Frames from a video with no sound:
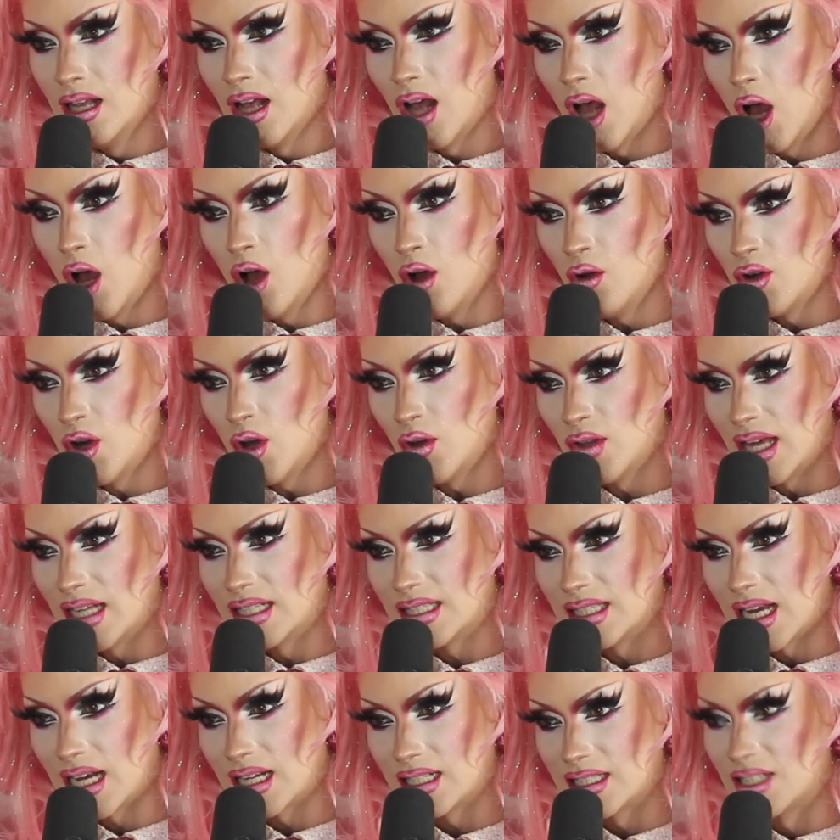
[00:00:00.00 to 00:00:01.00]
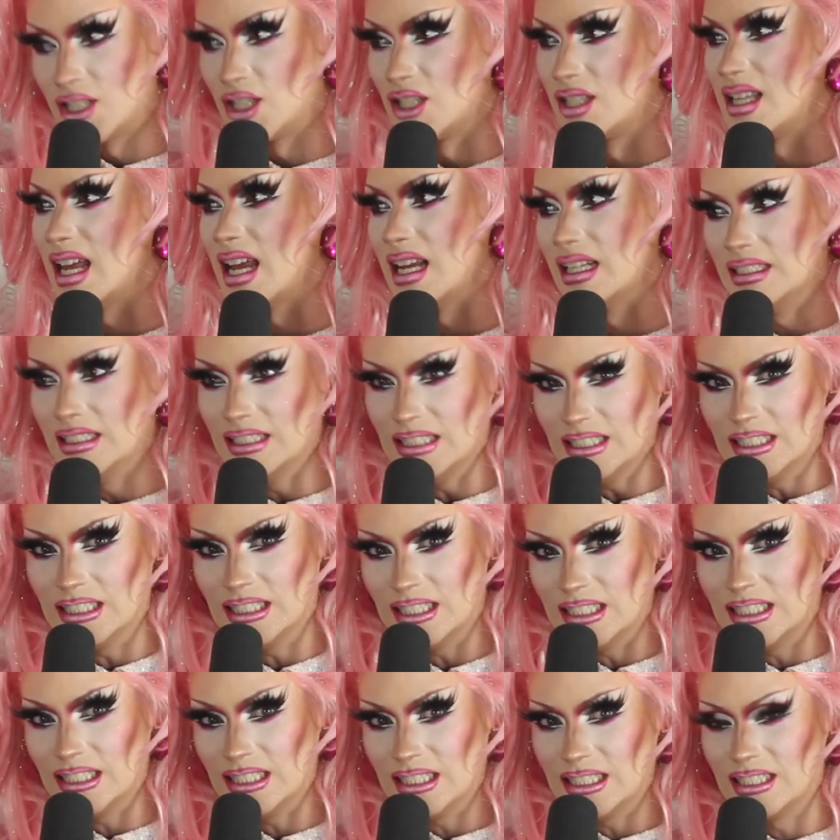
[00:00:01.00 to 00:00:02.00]
Oh no, that sucks. Just like,
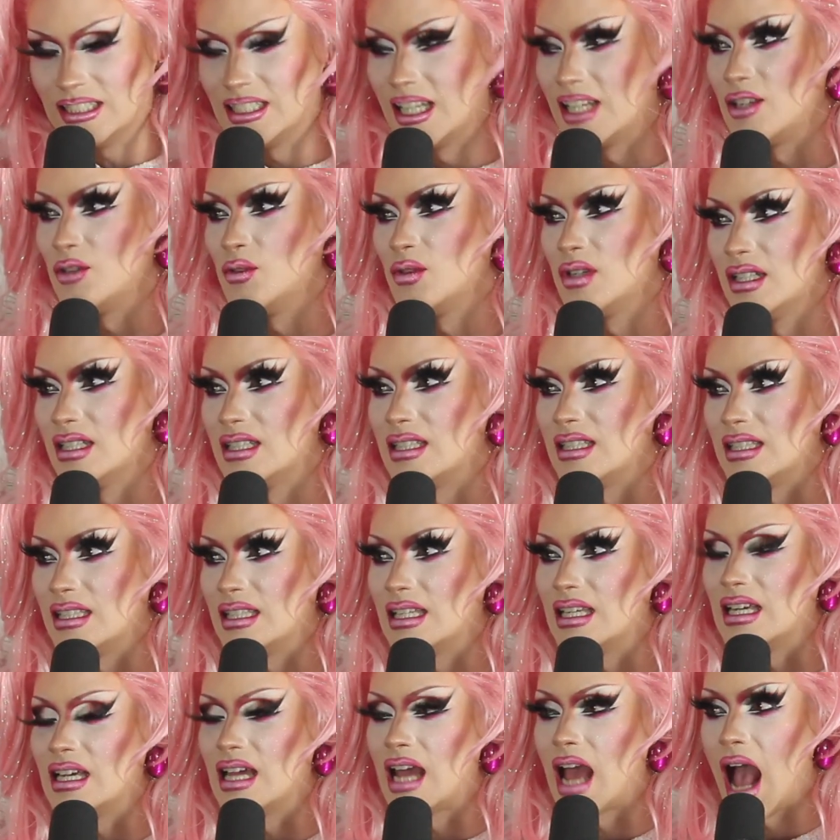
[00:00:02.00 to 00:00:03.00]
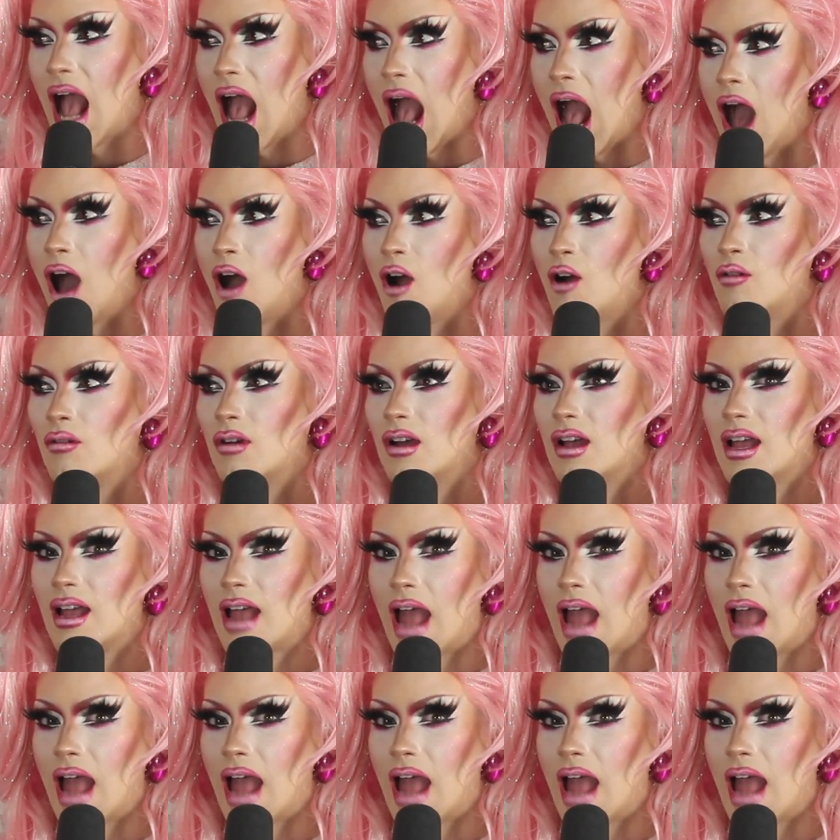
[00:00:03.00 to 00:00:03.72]
like you can see how